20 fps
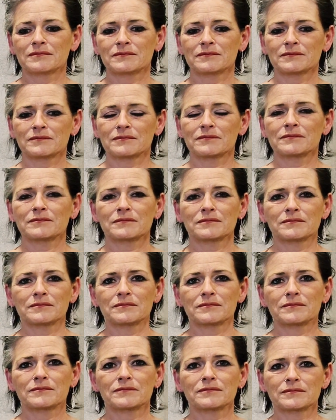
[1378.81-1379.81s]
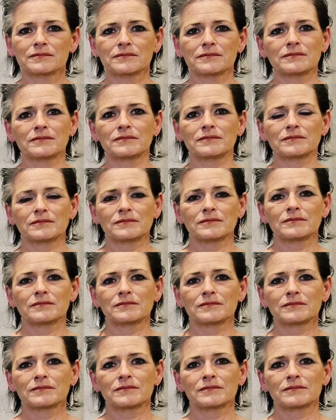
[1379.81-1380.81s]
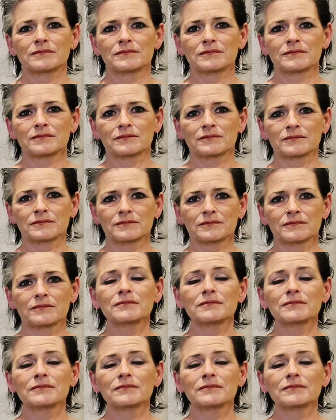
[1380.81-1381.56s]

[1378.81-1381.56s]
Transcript: No words are spoken by the person on screen.